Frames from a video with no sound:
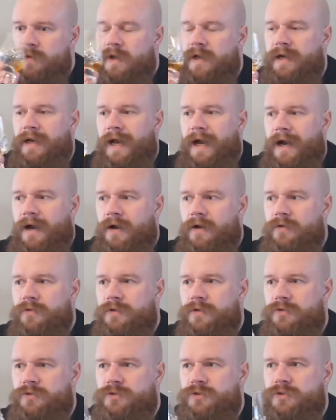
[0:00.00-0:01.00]
And now
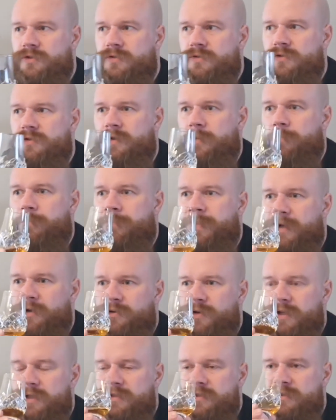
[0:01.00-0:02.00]
there's some
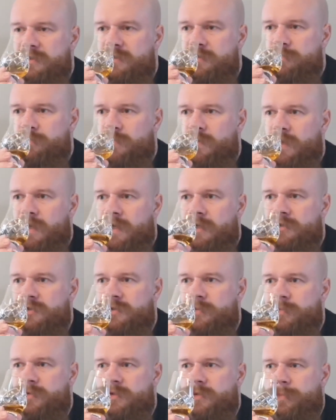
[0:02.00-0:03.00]
bitterness and
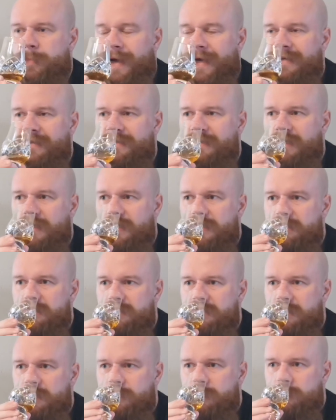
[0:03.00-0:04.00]
some
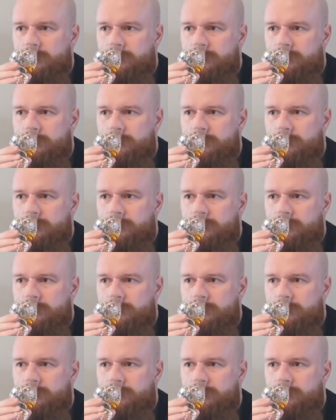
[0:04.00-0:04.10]
spiciness,